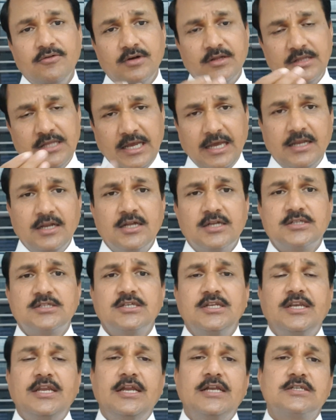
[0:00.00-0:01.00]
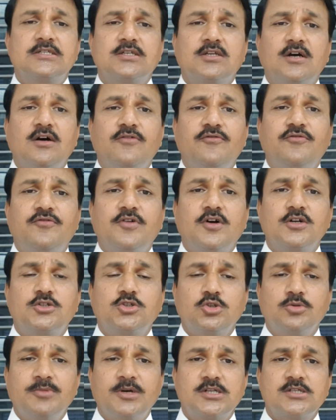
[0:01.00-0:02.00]
the energy needs of uh,
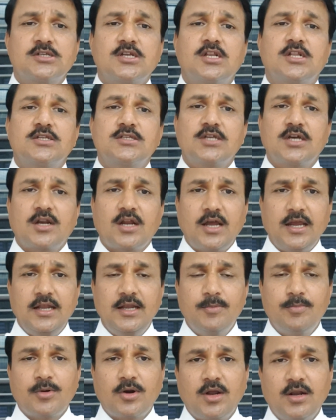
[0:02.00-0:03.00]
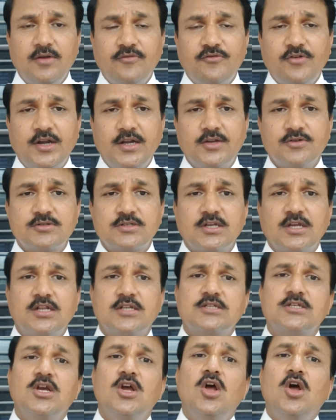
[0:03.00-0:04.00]
tumor cells or highly proliferative
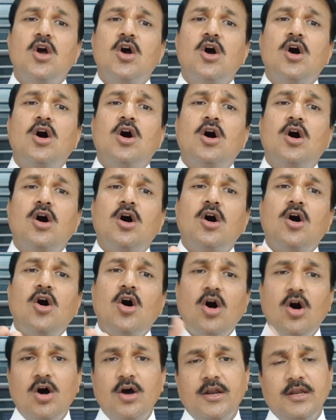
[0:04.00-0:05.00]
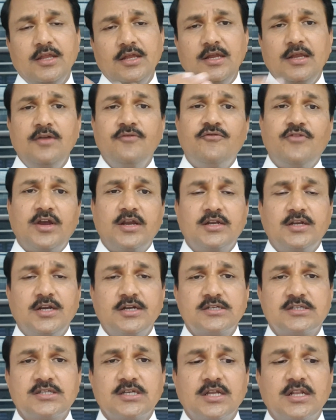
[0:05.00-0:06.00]
cells uh, or
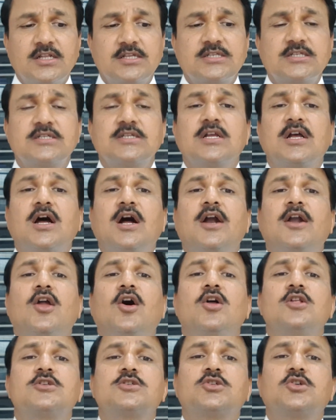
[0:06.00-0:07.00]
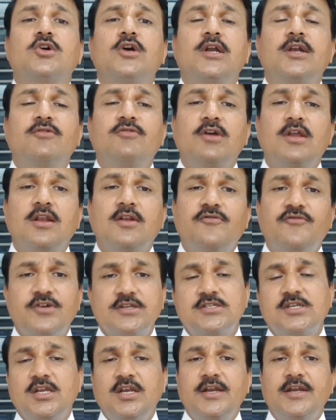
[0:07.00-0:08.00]
infected cells and also it will
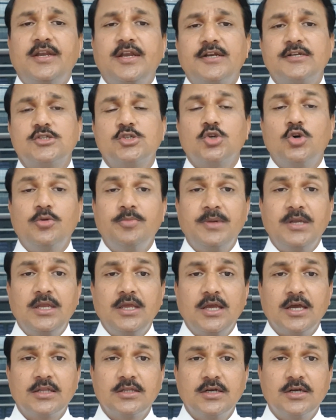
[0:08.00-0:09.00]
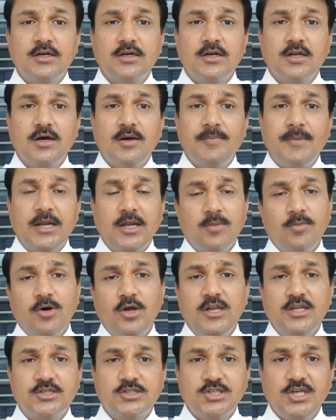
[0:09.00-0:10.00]
facilitate so many other uh,
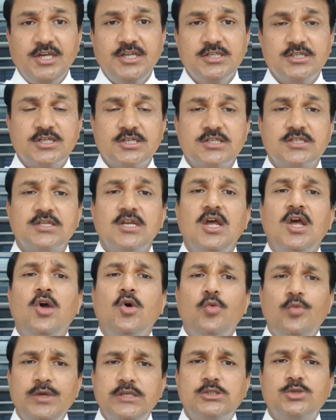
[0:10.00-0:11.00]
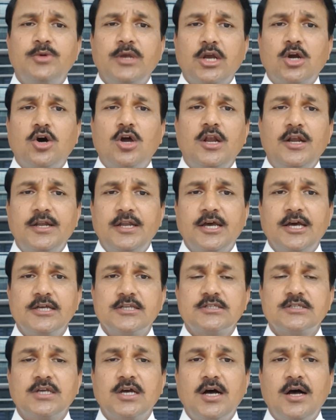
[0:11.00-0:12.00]
metabolic changes, which we call it
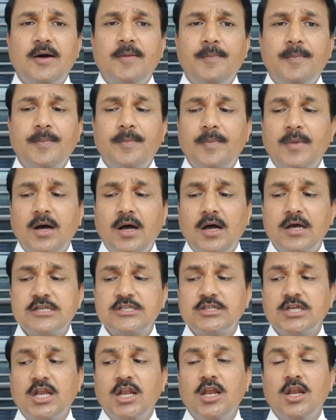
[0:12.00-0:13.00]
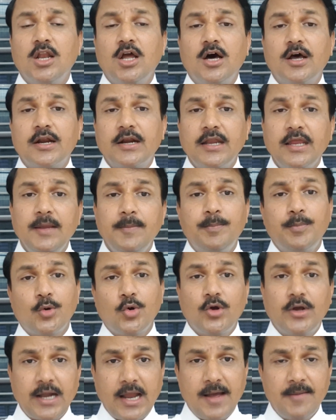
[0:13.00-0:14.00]
as um, uh, cellular
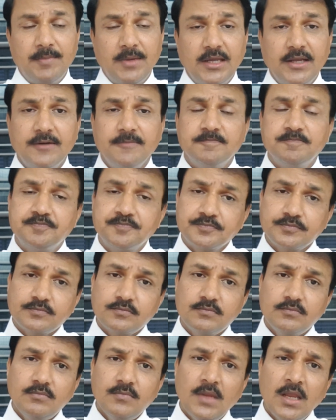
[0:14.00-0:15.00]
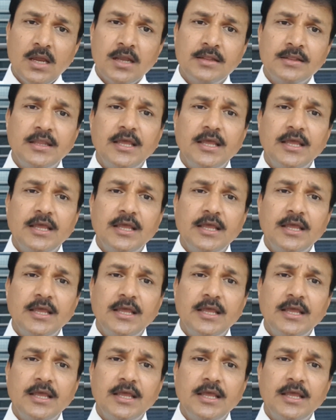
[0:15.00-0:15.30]
reprogramming, and